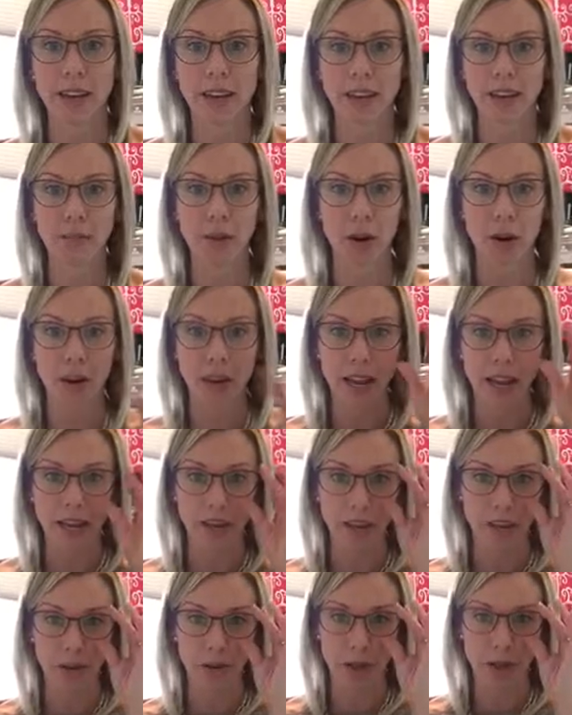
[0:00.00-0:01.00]
dance party
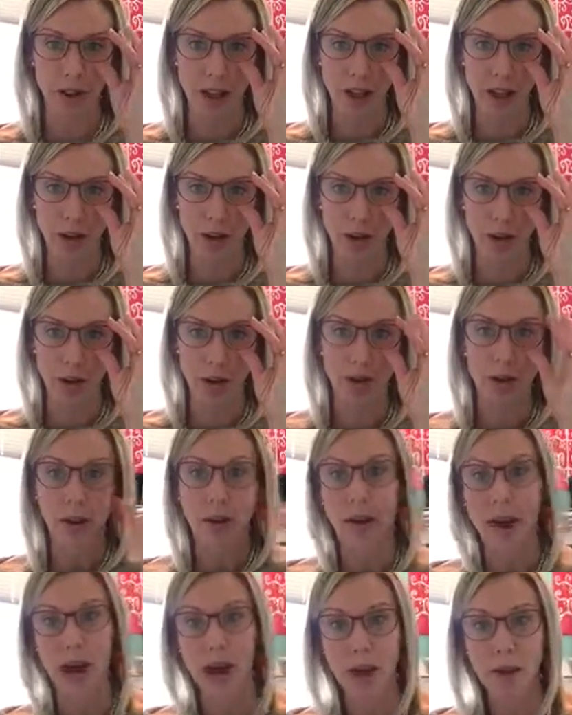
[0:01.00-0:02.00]
in general, I don't know,
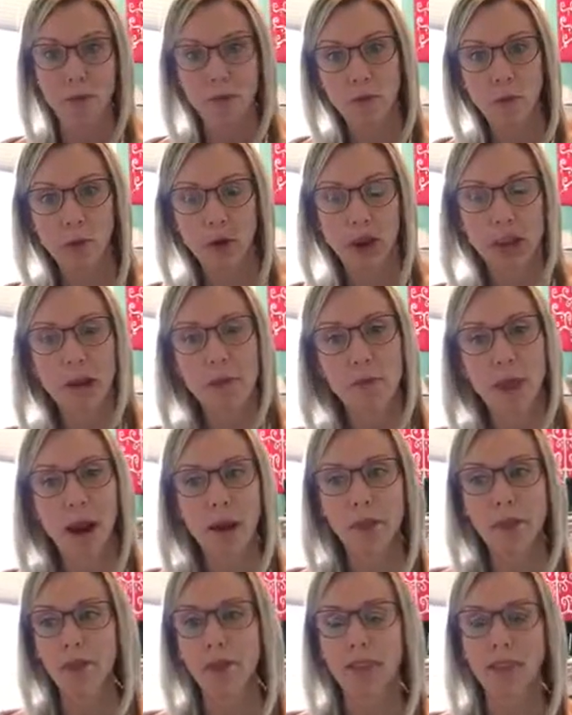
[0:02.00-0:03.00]
I'm 40, but
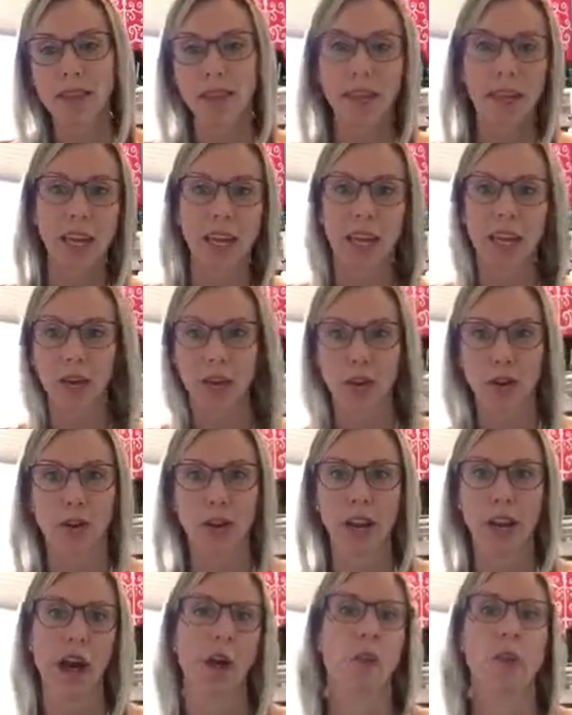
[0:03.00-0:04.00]
I'm even thinking at
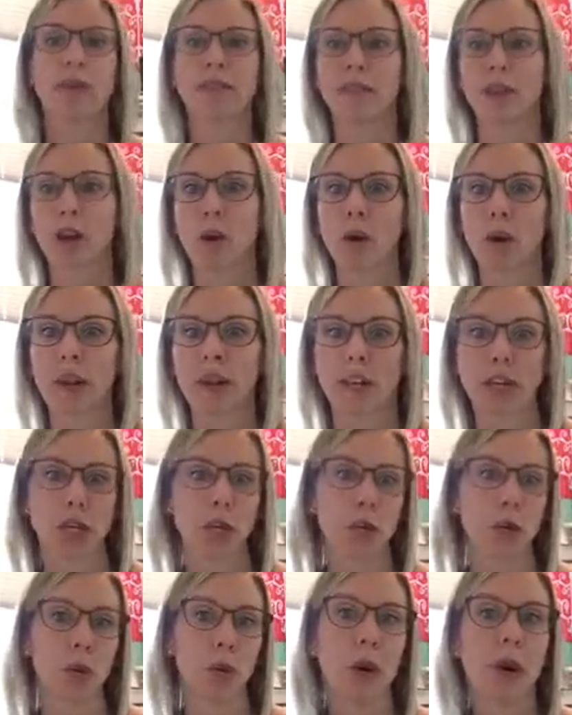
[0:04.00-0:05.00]
30, I wasn't going
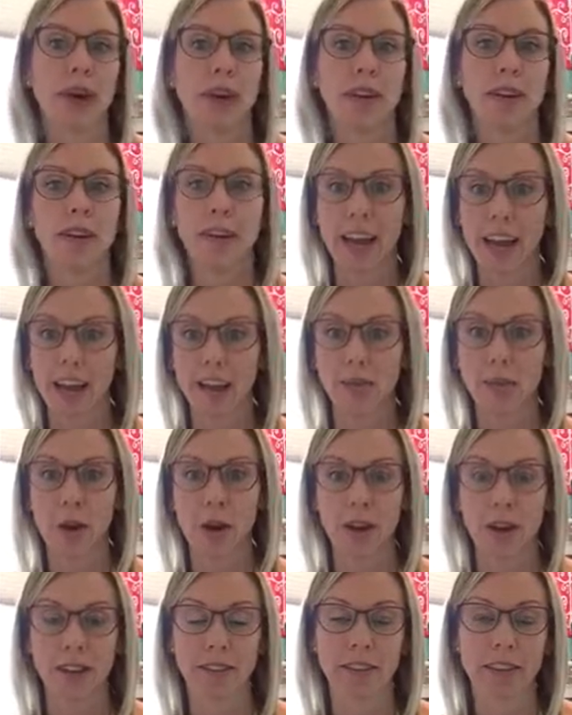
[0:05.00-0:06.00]
to dance
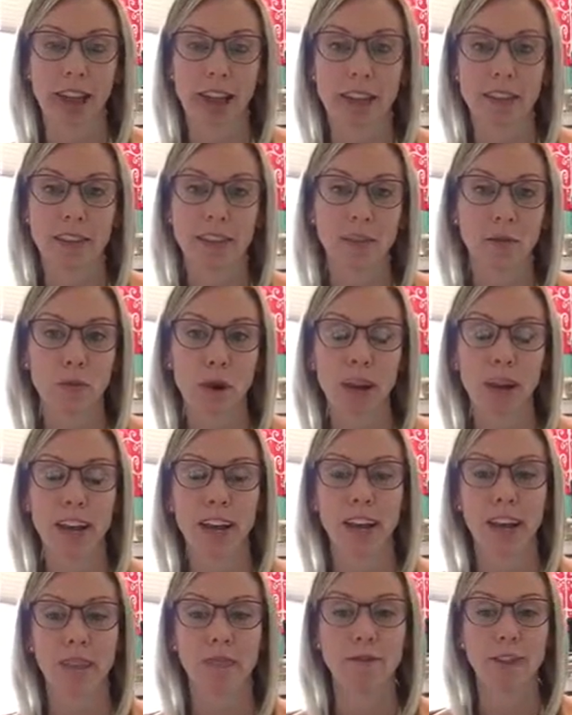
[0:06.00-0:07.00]
parties like this one.
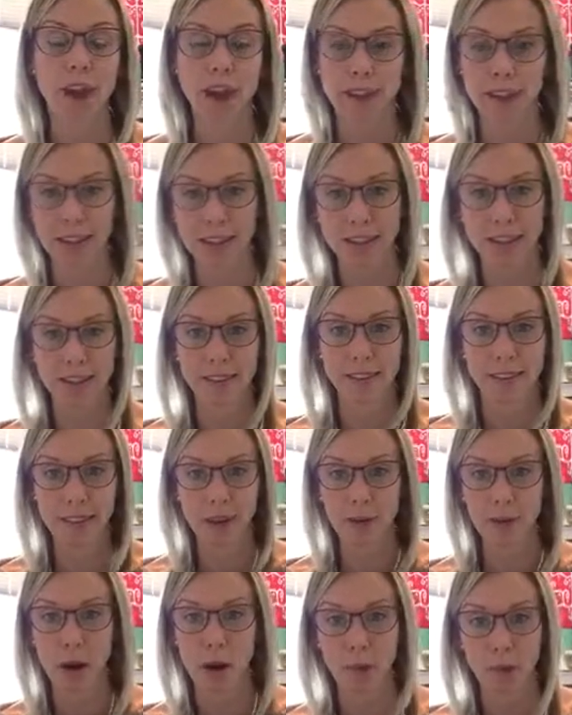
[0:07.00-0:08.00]
And in fact, in this
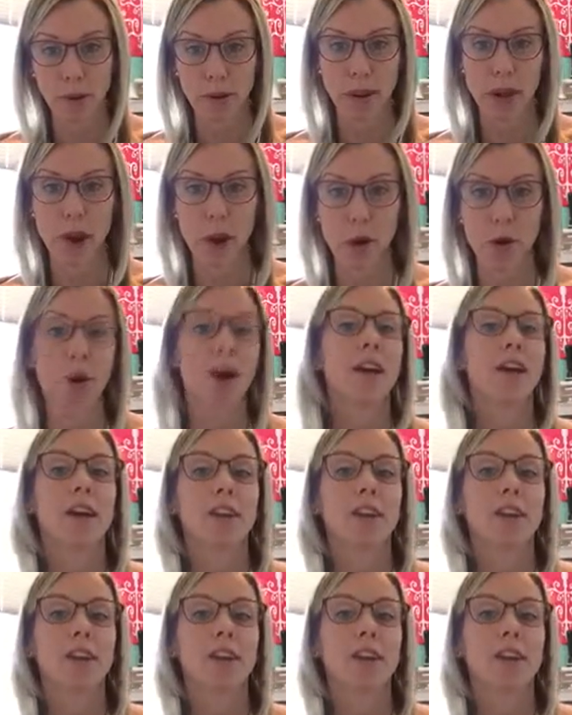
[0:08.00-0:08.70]
email below,